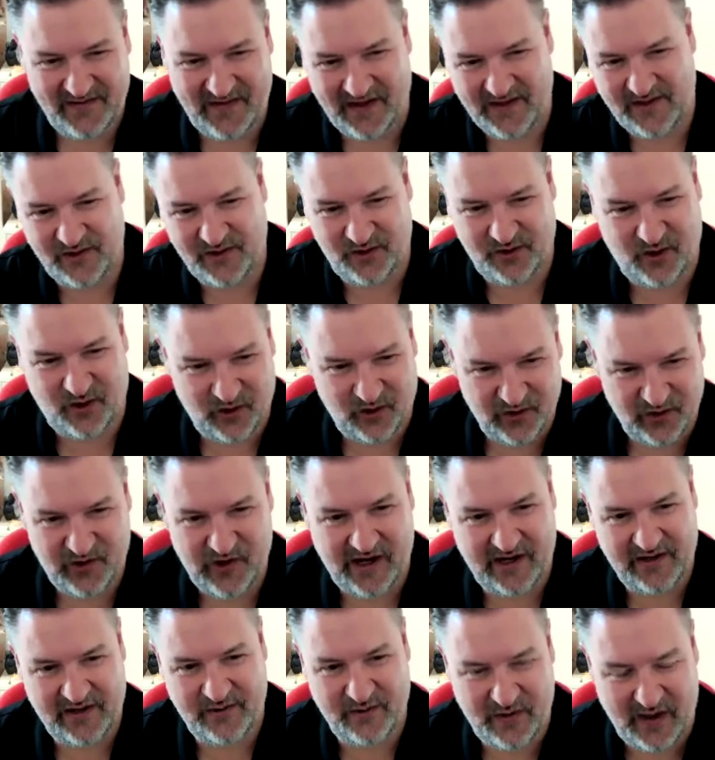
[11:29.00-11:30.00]
that sort of
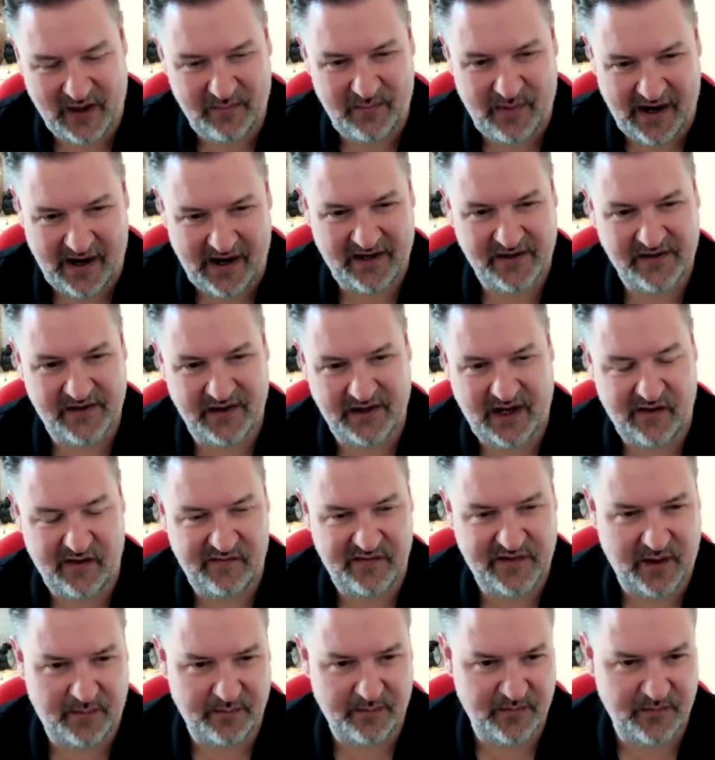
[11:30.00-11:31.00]
contract or that pact they
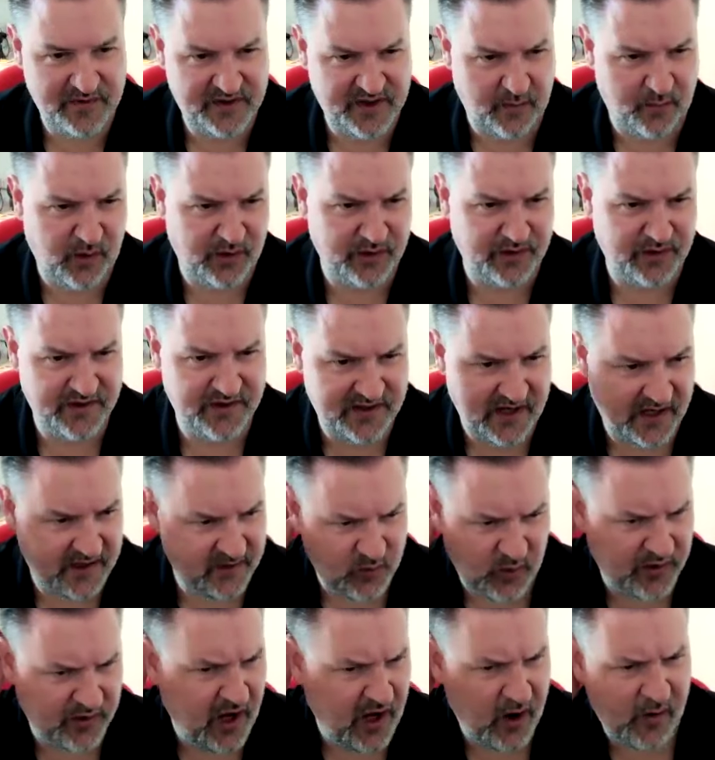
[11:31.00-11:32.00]
get some someone says
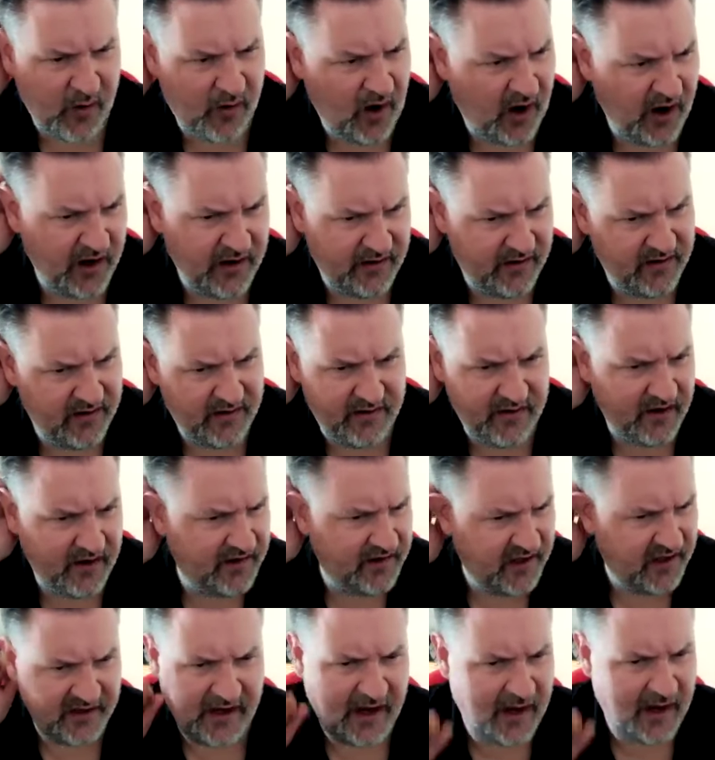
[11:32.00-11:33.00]
well no i
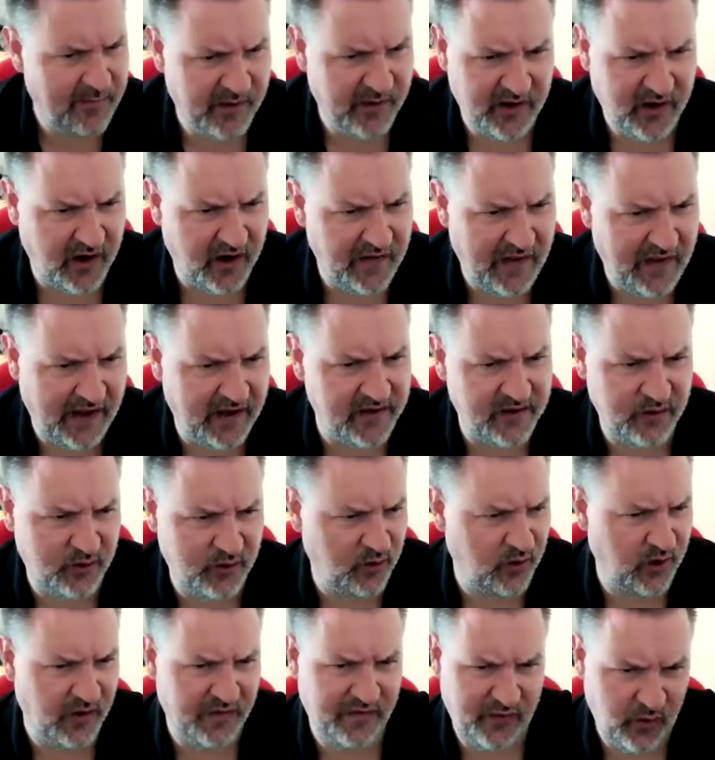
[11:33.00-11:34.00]
that didn't happen like that at
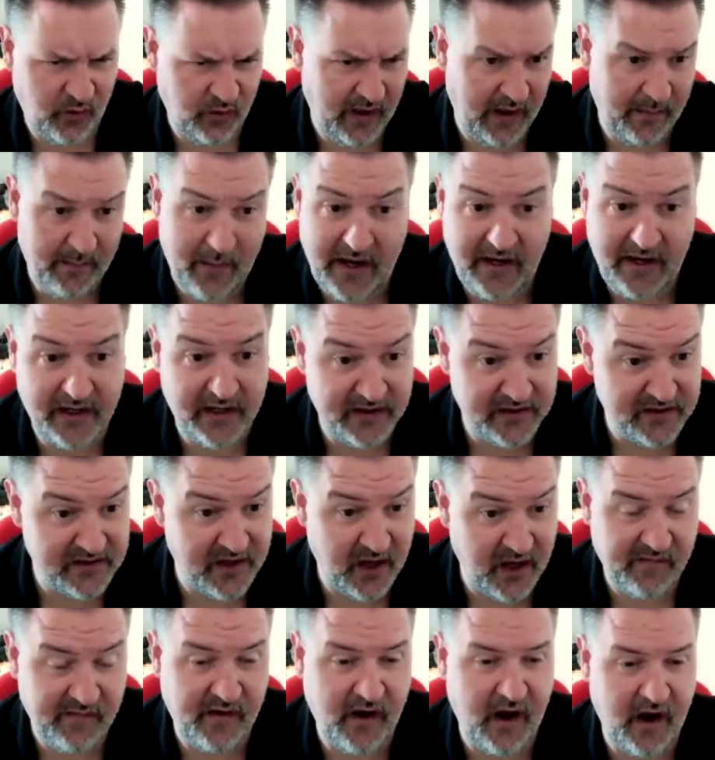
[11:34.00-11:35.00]
all and or they're making
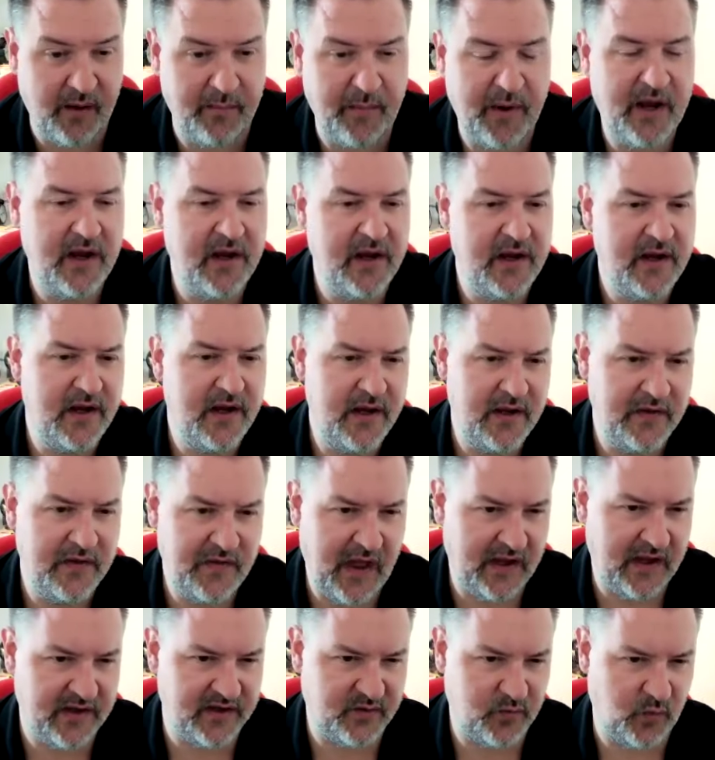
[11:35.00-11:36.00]
stuff up
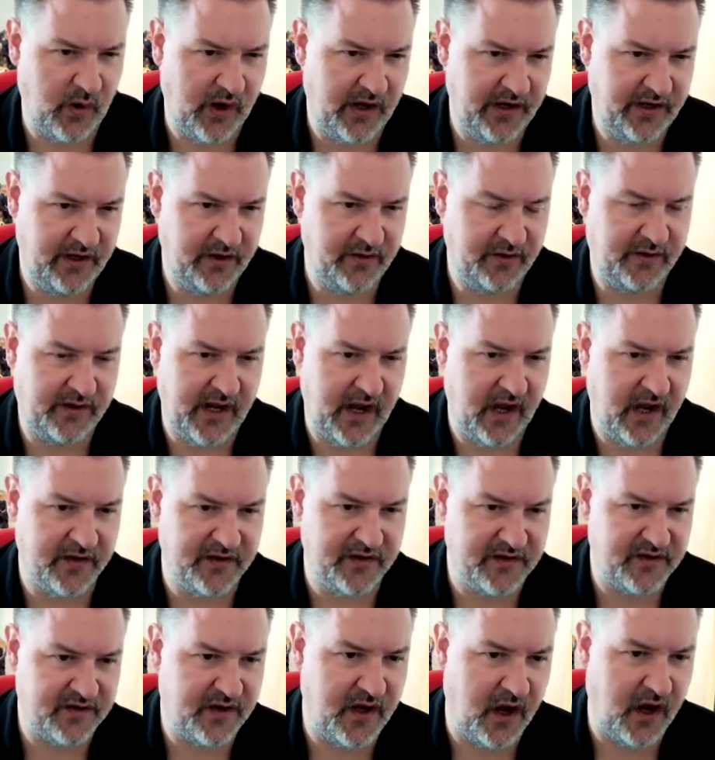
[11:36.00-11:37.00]
that's where you get
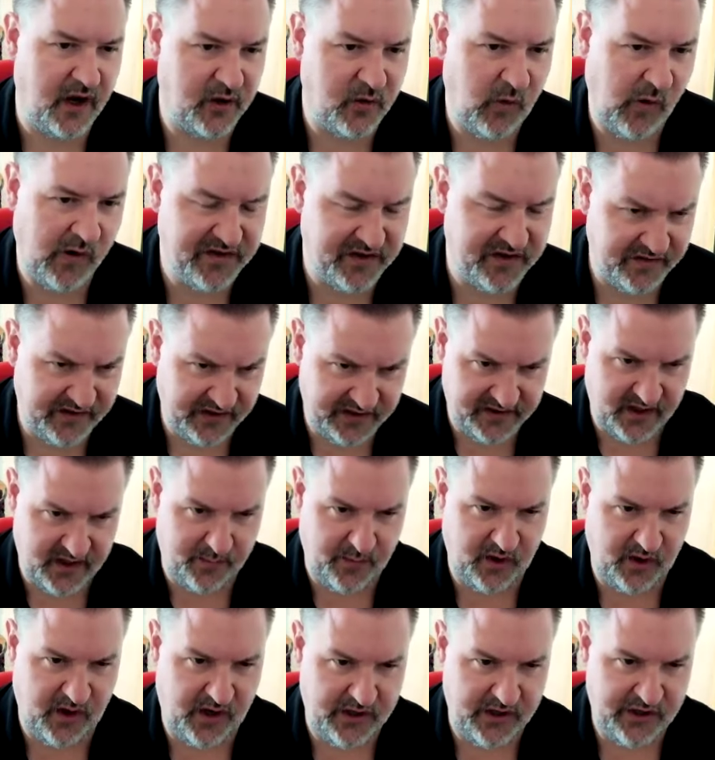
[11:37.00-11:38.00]
unstuck whereas i think
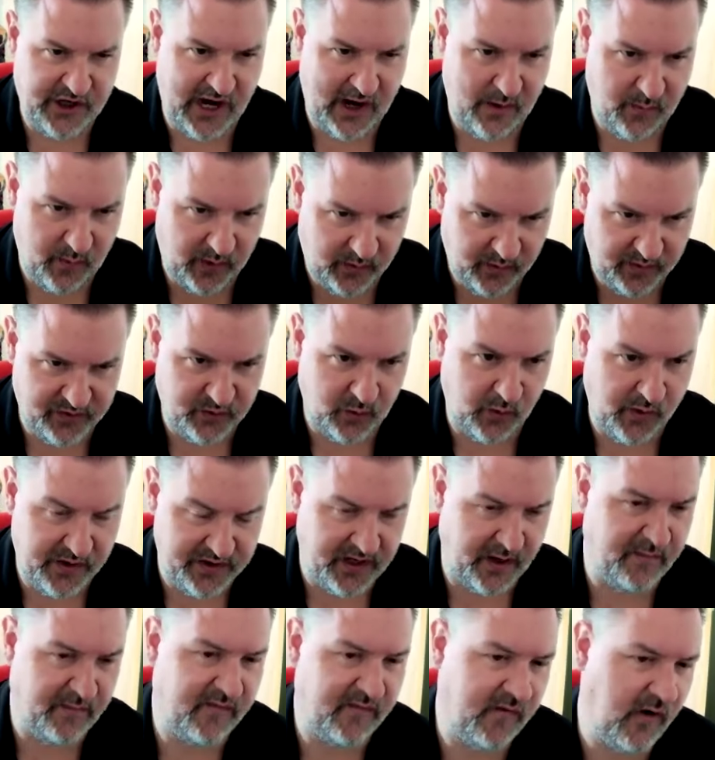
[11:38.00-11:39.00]
someone like Chatwin was always
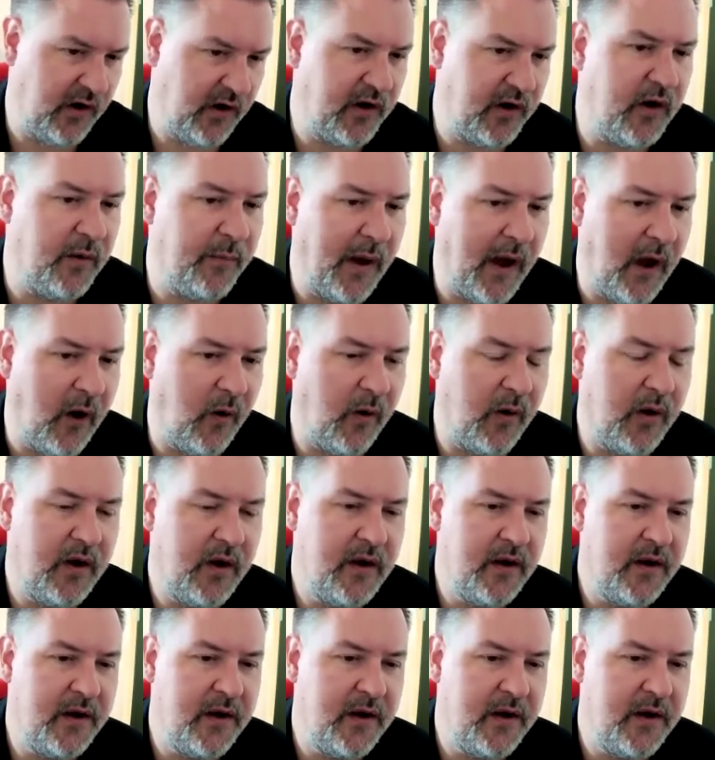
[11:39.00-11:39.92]
upfront about